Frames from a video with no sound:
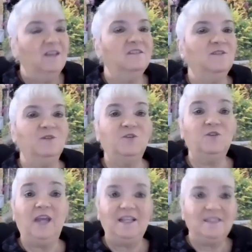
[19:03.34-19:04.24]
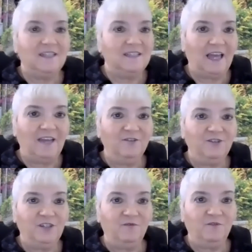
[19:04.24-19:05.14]
So it creates this
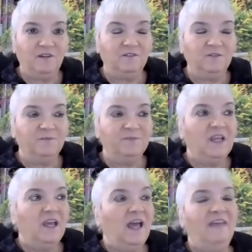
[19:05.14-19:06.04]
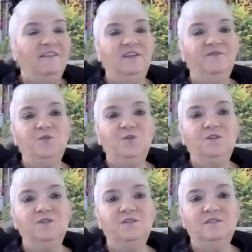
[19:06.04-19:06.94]
energy field. And then, of
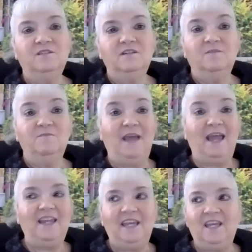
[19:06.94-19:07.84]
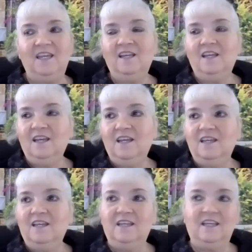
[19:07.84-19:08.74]
course, Benny
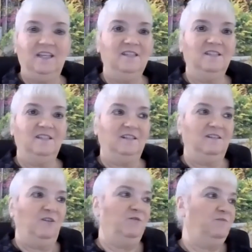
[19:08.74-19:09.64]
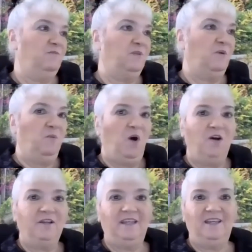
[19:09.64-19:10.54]
is the
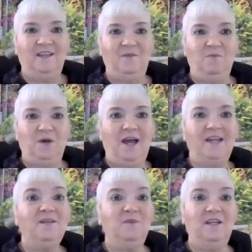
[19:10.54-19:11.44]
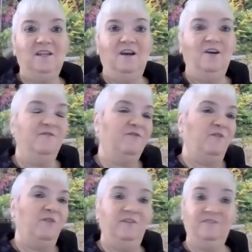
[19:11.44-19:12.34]
walking embodiment of
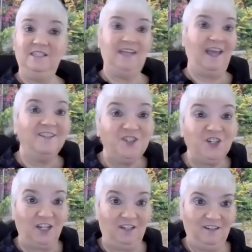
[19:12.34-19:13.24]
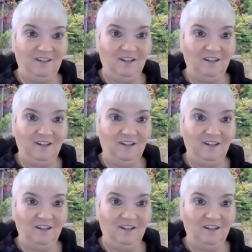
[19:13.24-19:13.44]
their intention.